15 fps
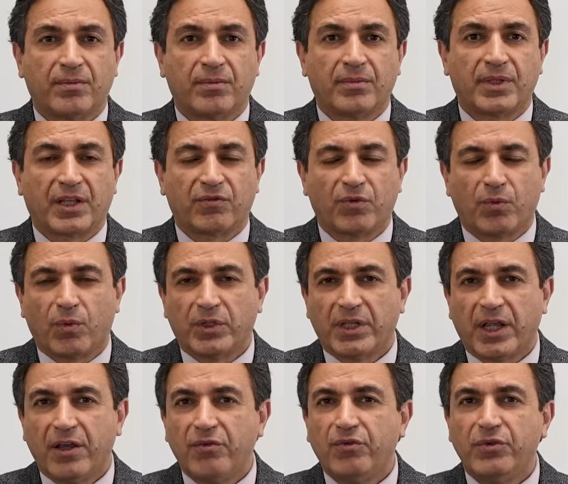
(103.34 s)
that we want
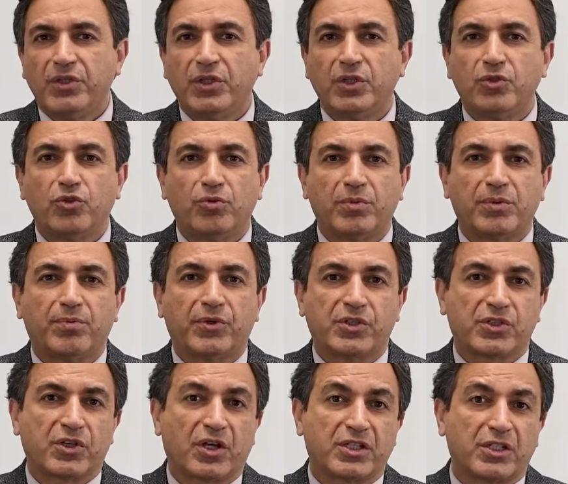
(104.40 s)
everything to be
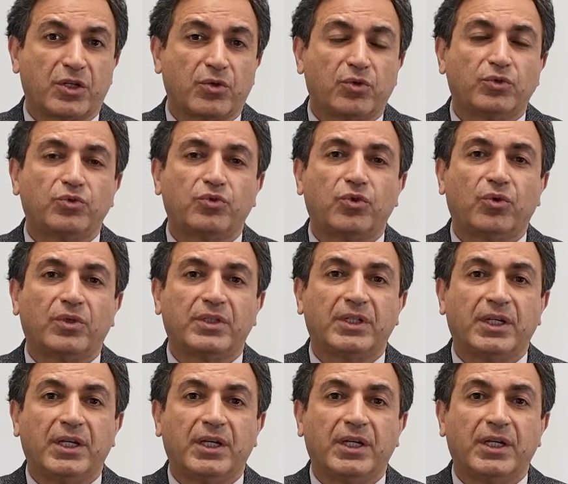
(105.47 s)
precisely controlled.